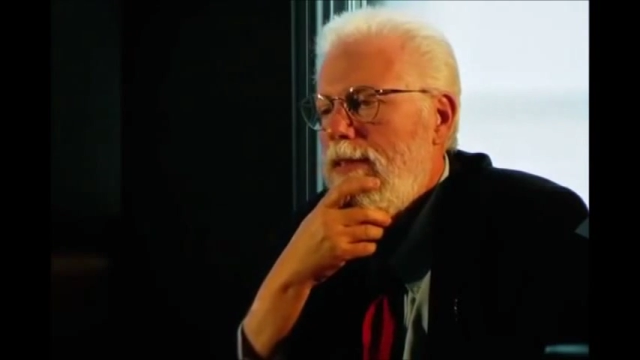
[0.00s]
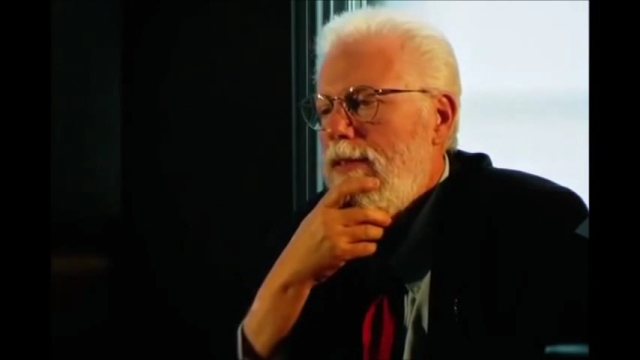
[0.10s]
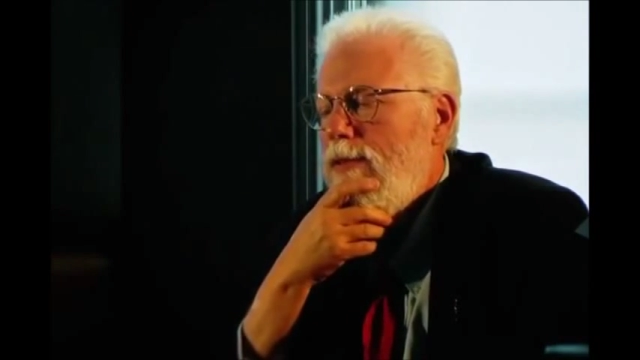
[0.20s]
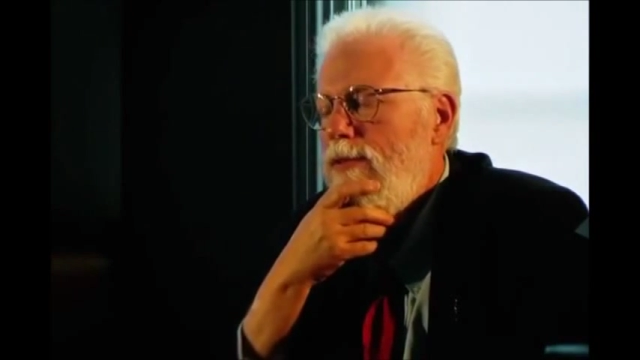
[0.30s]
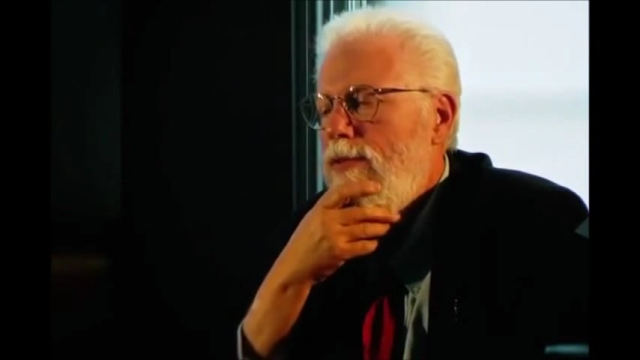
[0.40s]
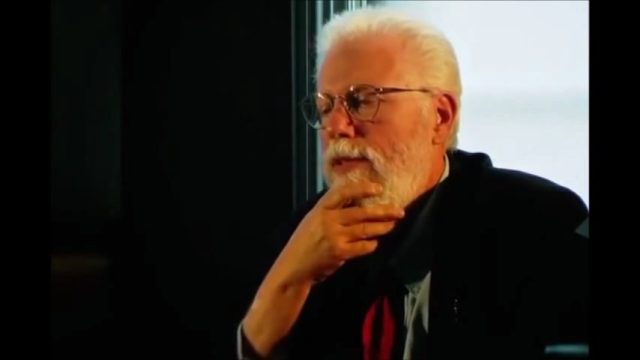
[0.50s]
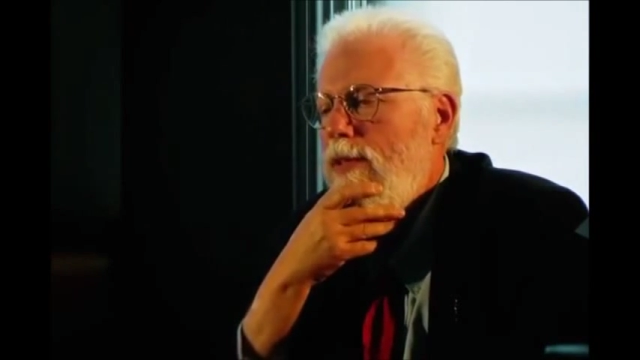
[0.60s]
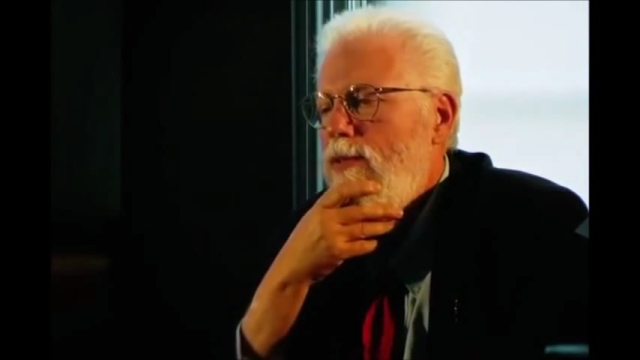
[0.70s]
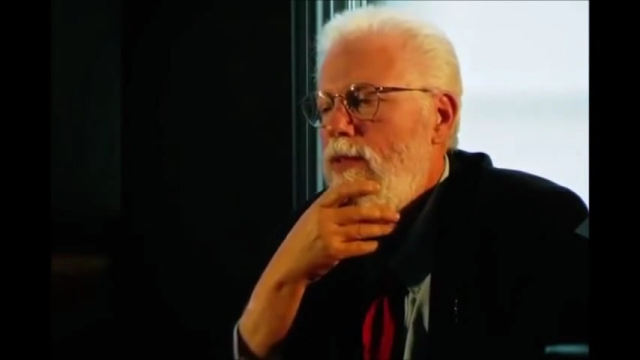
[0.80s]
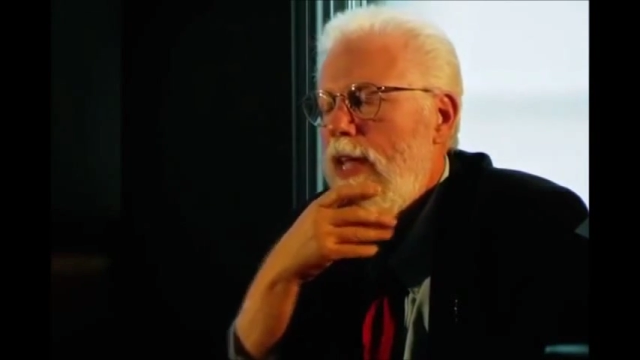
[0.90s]

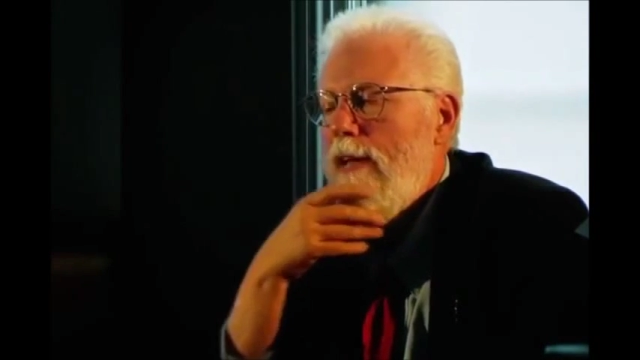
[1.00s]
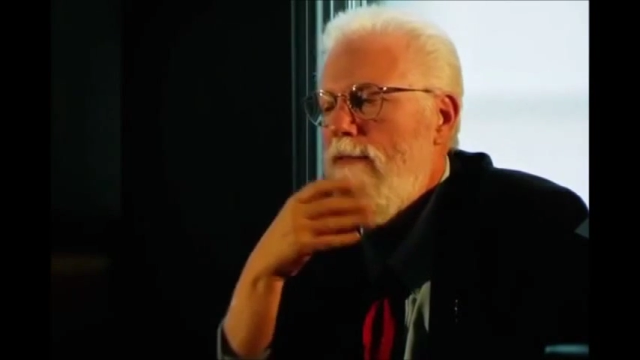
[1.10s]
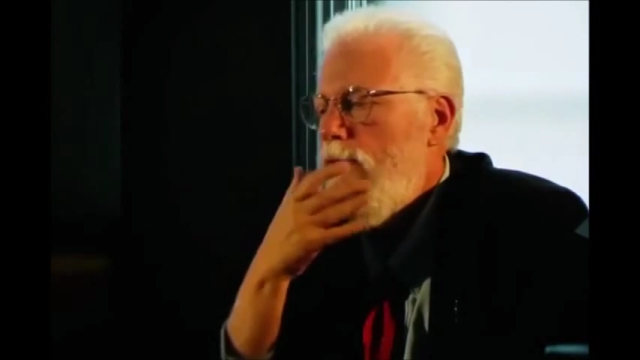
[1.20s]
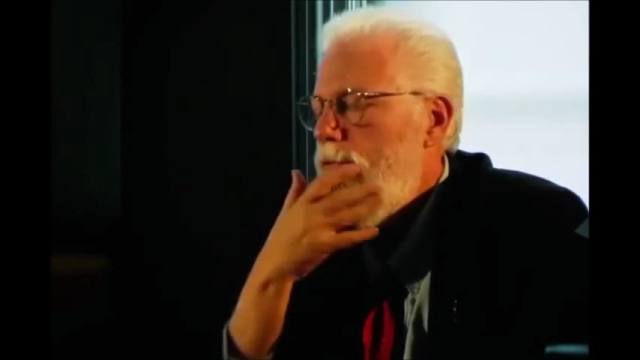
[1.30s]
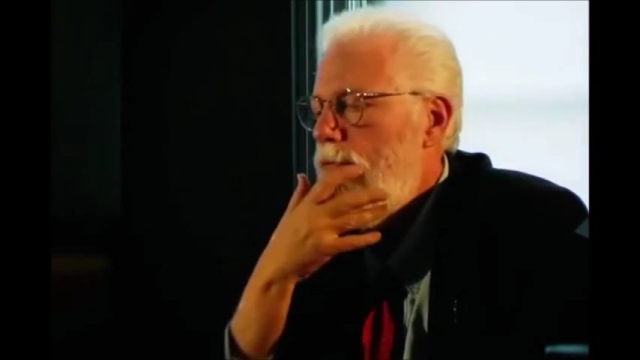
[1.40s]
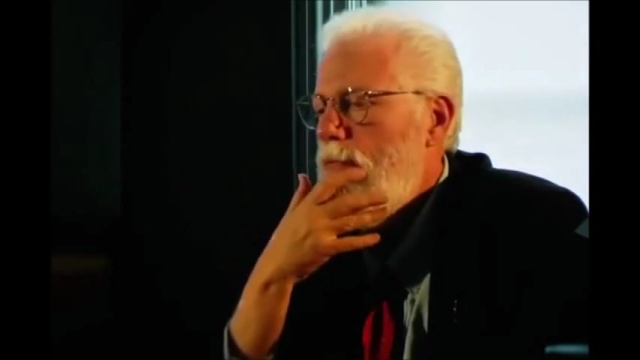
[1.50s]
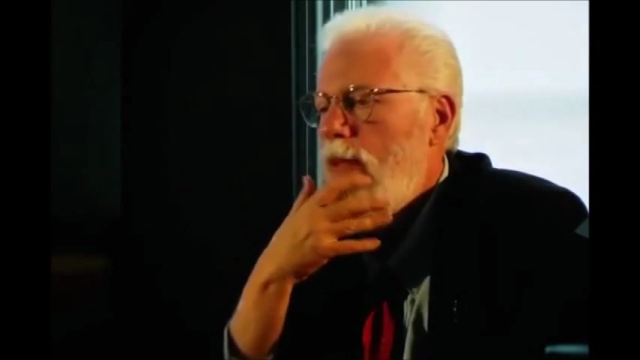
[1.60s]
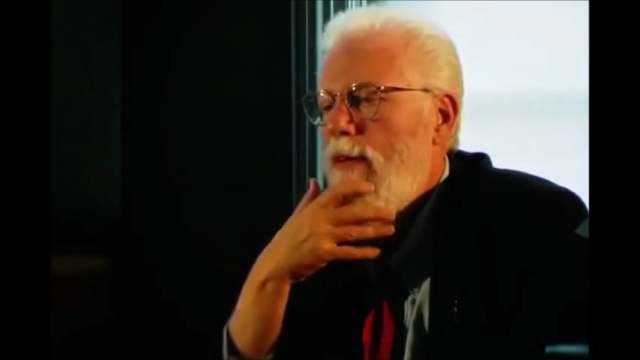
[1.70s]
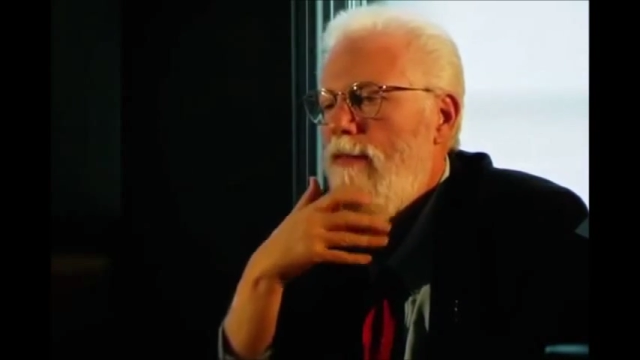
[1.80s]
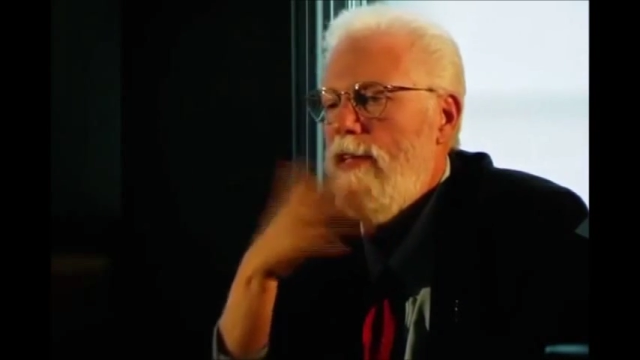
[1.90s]
whose life
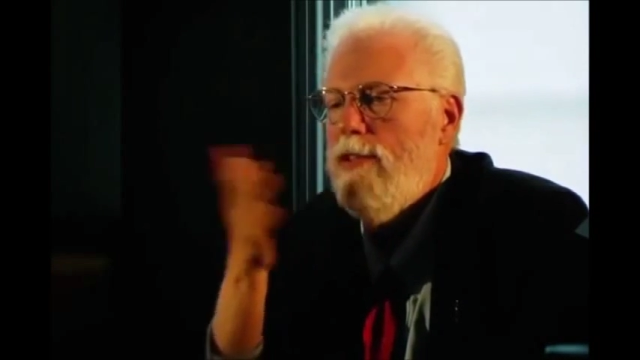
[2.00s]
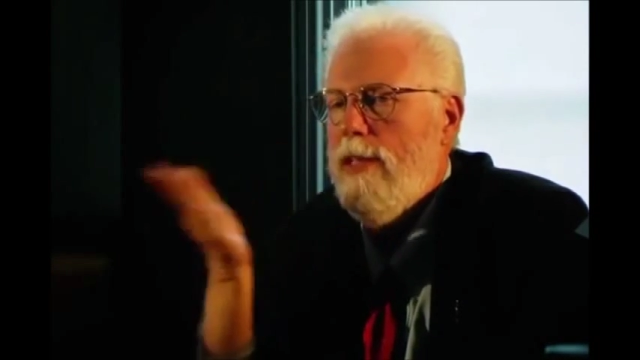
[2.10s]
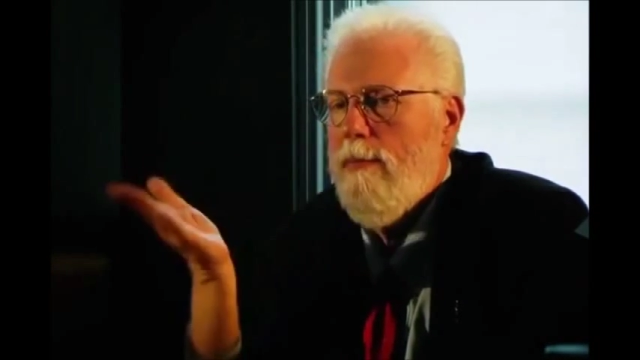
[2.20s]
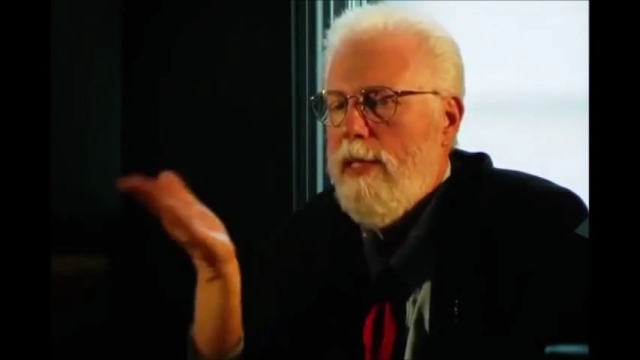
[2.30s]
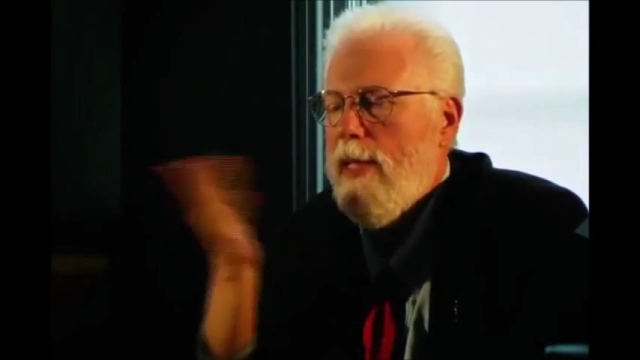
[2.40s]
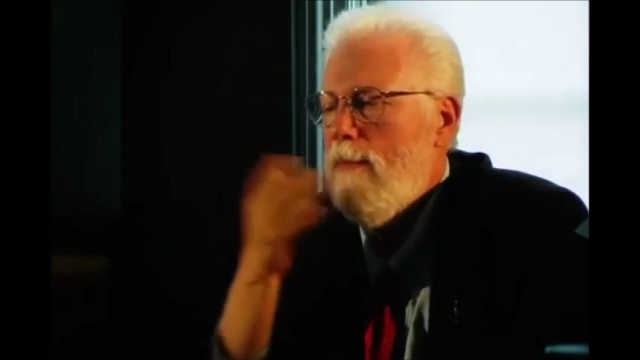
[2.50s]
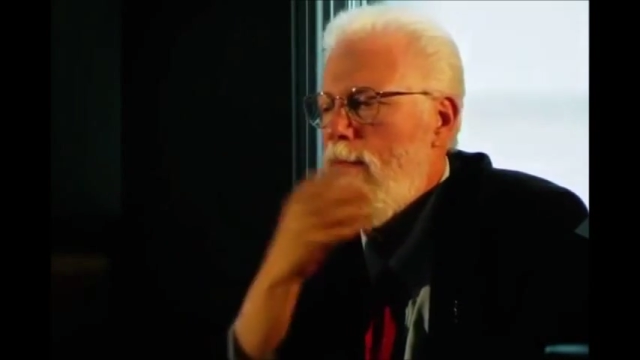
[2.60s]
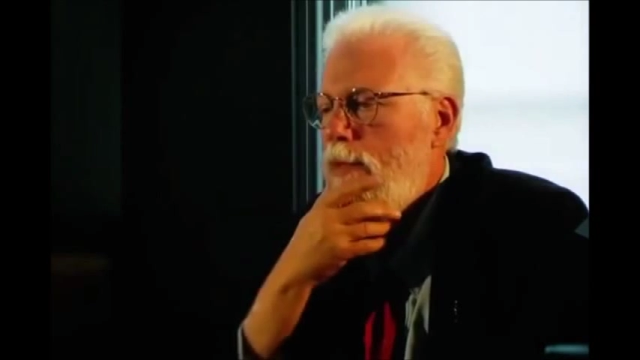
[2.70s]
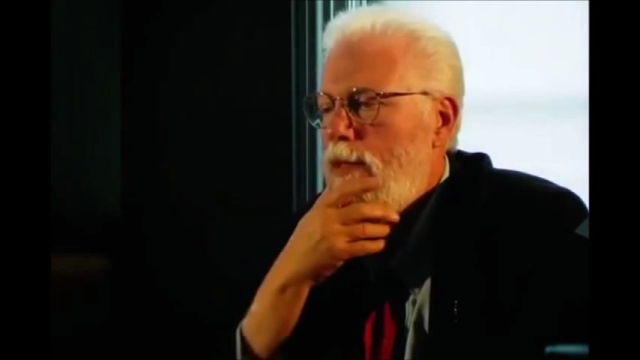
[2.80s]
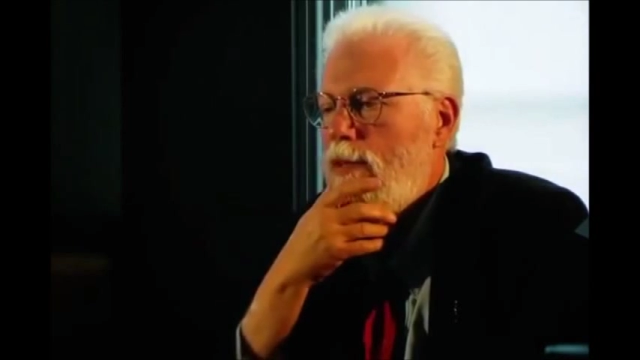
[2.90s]
eventually became
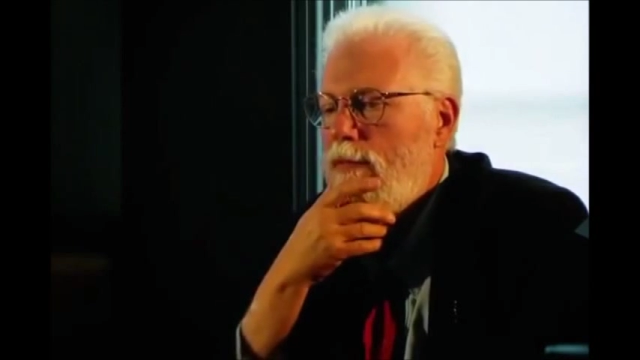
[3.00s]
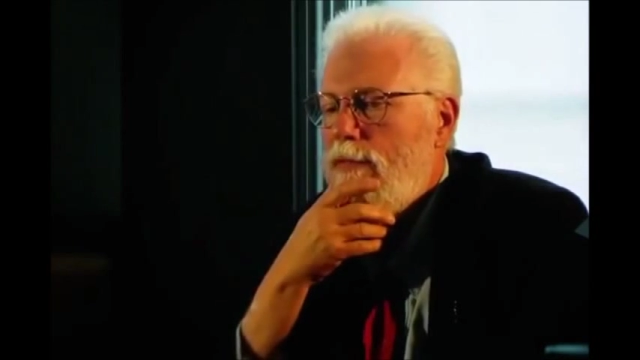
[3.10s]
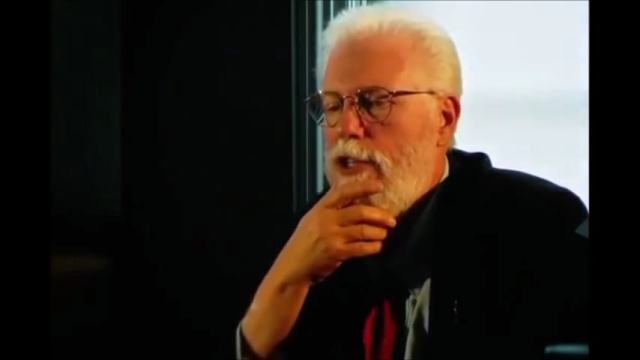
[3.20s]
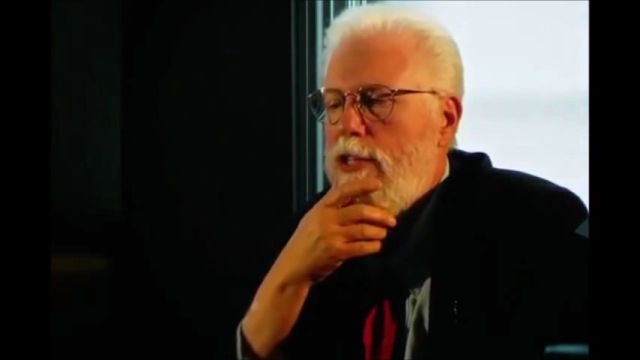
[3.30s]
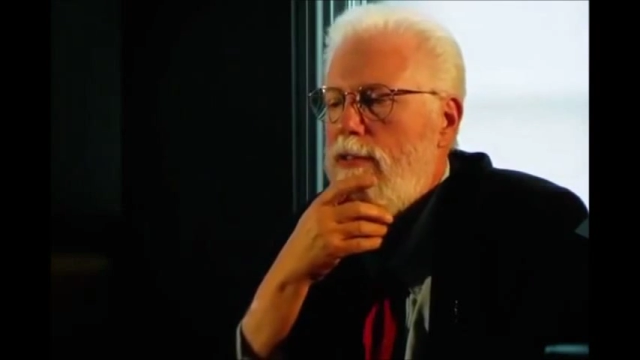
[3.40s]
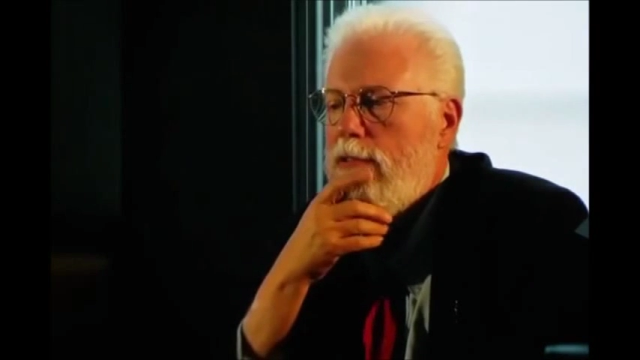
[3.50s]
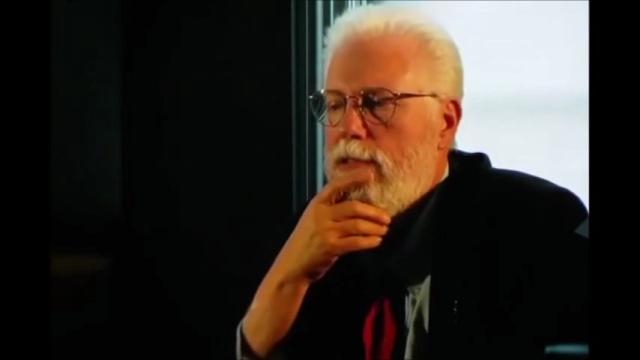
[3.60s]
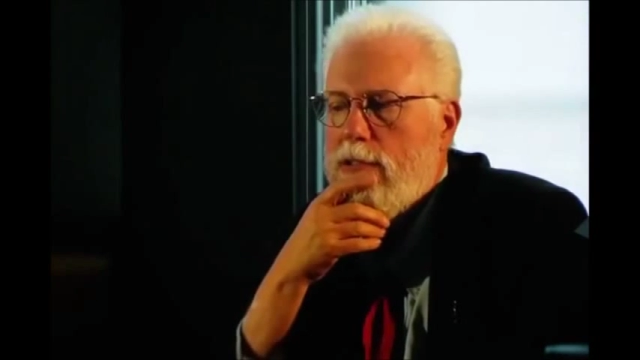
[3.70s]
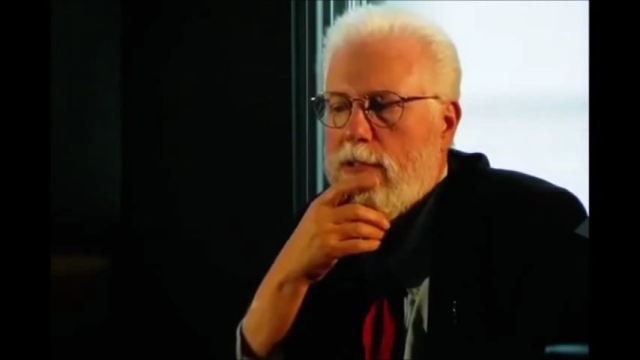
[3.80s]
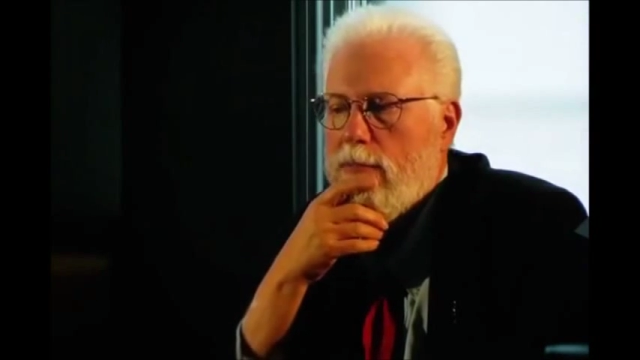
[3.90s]
the myth of
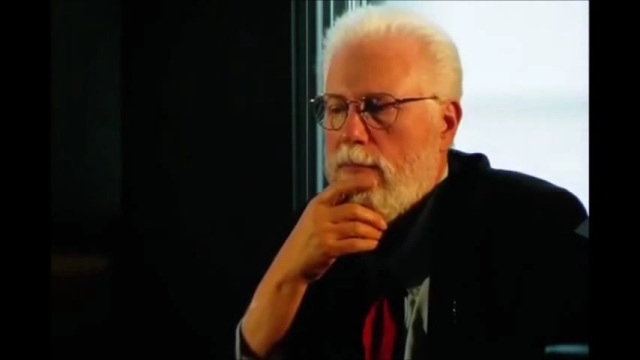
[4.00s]
Jesus.